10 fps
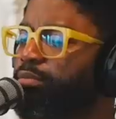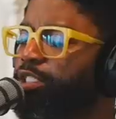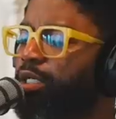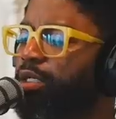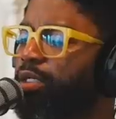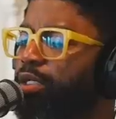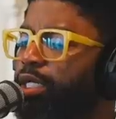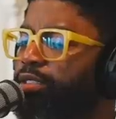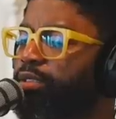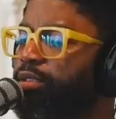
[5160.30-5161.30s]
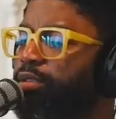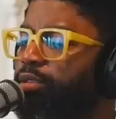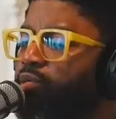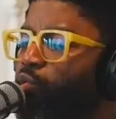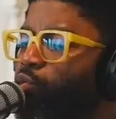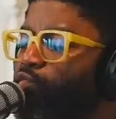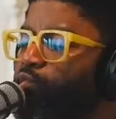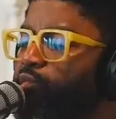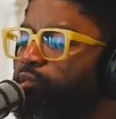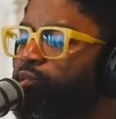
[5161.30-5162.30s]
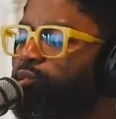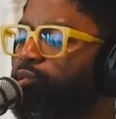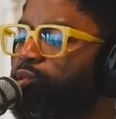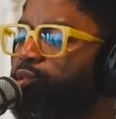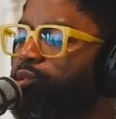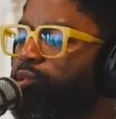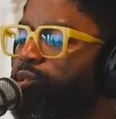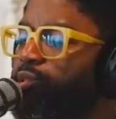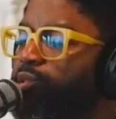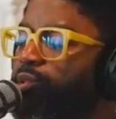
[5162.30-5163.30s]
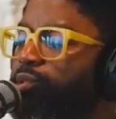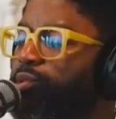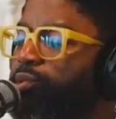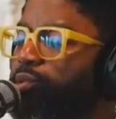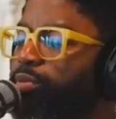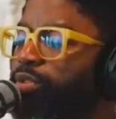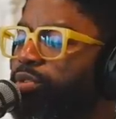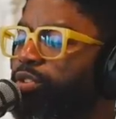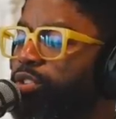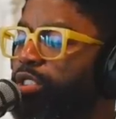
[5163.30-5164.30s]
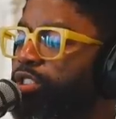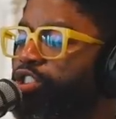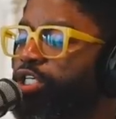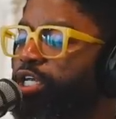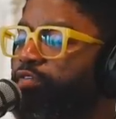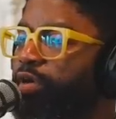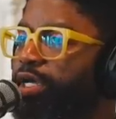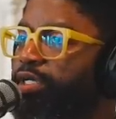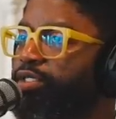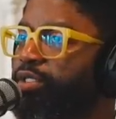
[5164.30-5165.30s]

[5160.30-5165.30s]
Oh, that's a, mm-hmm. Ooh, I'm so, does she give her age?